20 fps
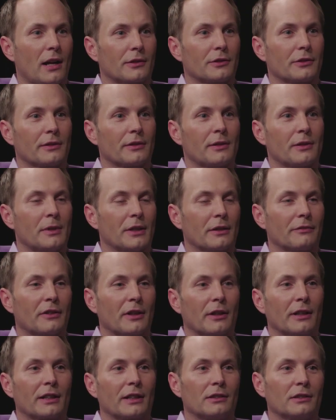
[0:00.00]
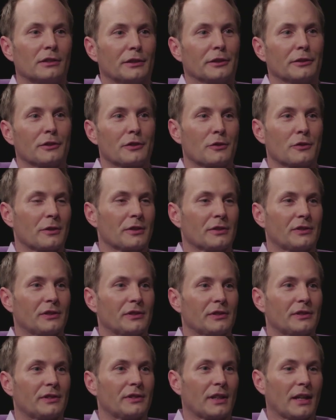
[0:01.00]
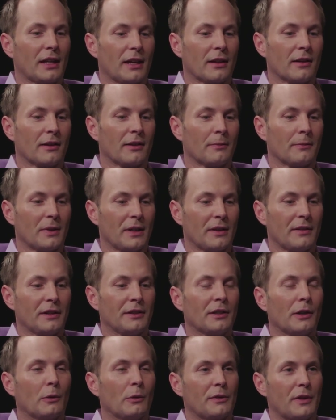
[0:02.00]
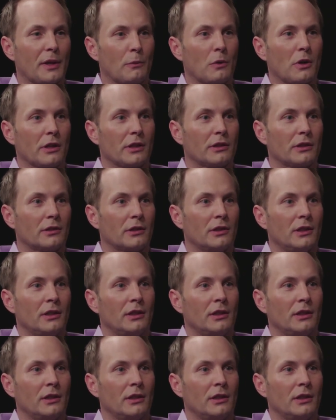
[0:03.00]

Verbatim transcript: actor. They make very clear choices um, and they know what they want.